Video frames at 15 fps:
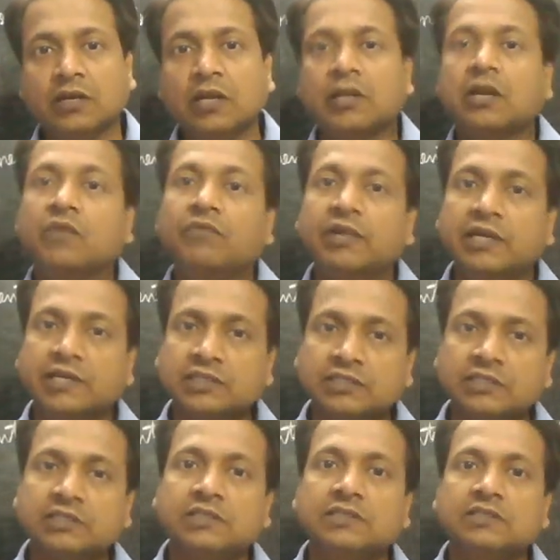Now we'll
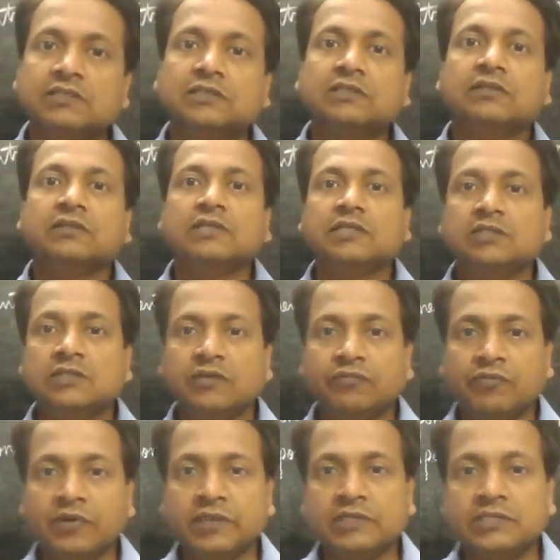discuss these
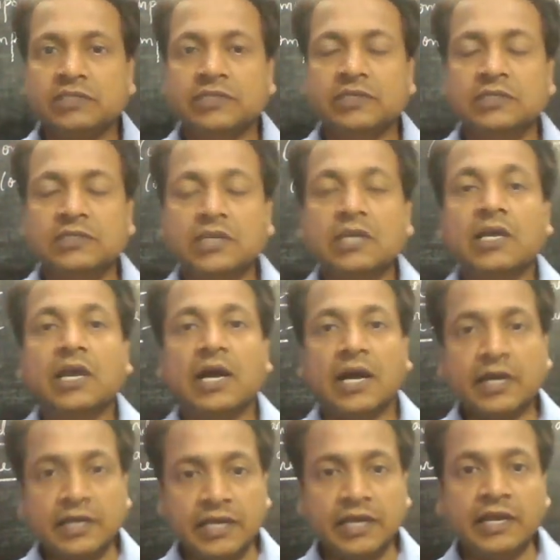differences
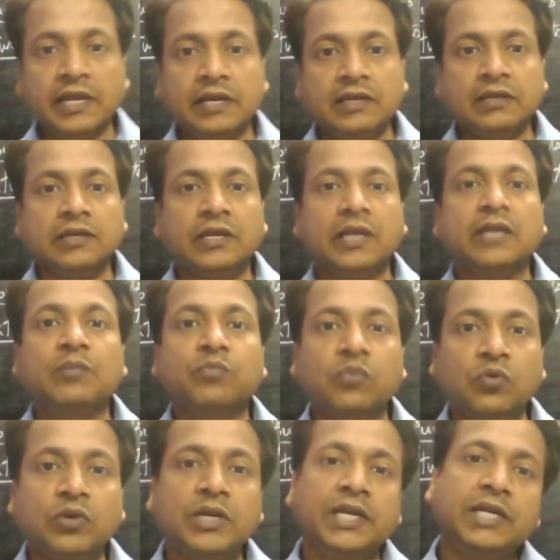again in
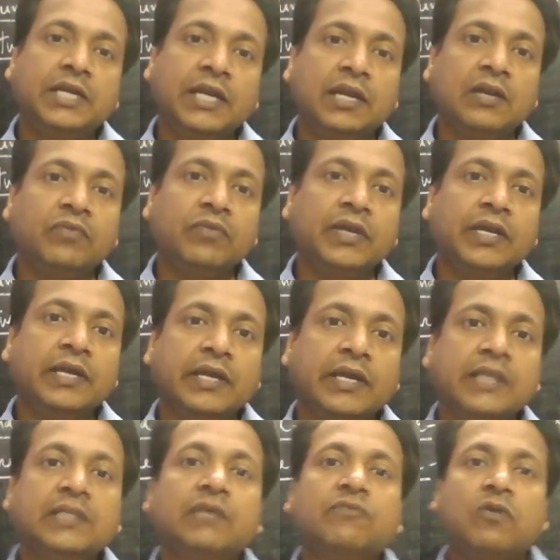more detailed way
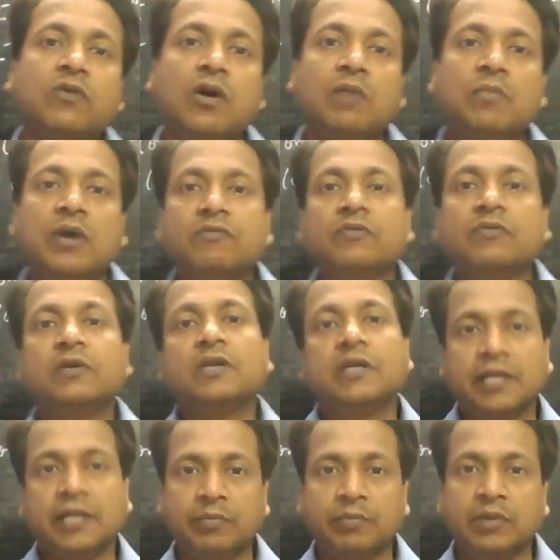in the form of
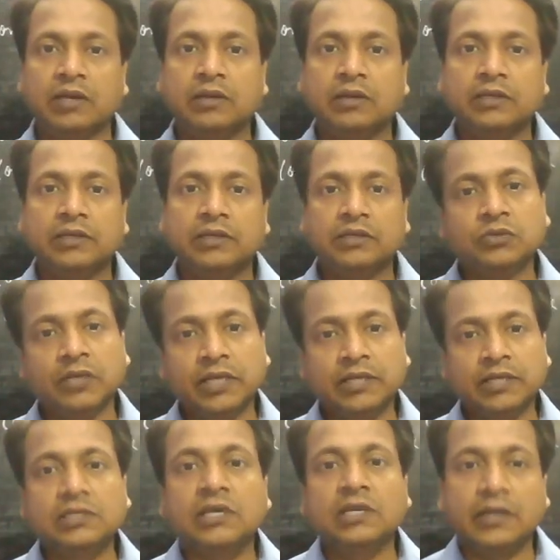table. Today
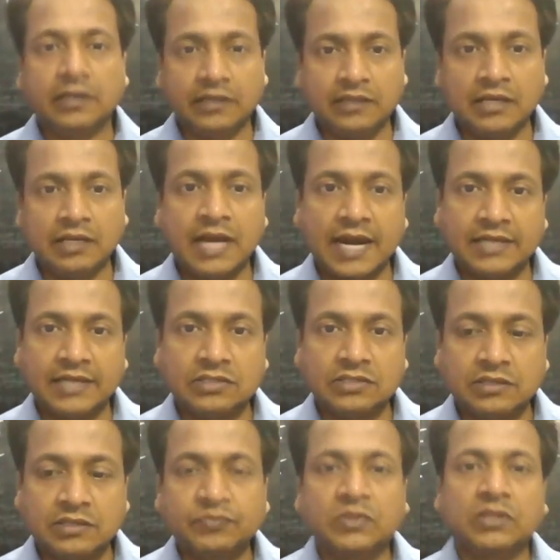is in the last.
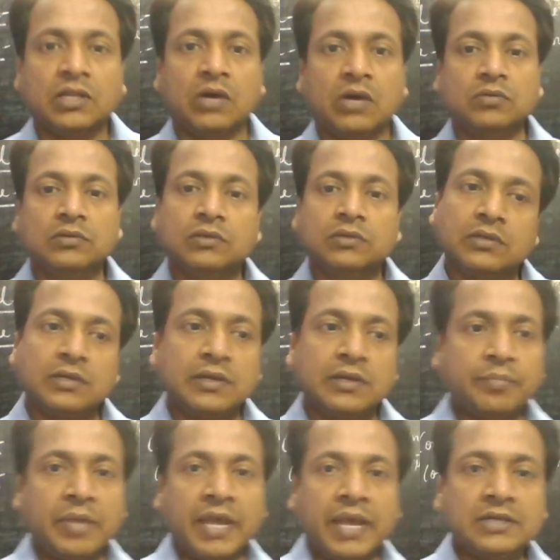Now
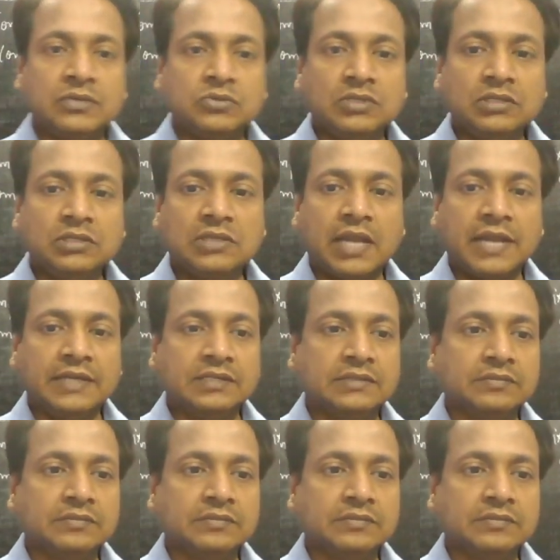come back to the slide.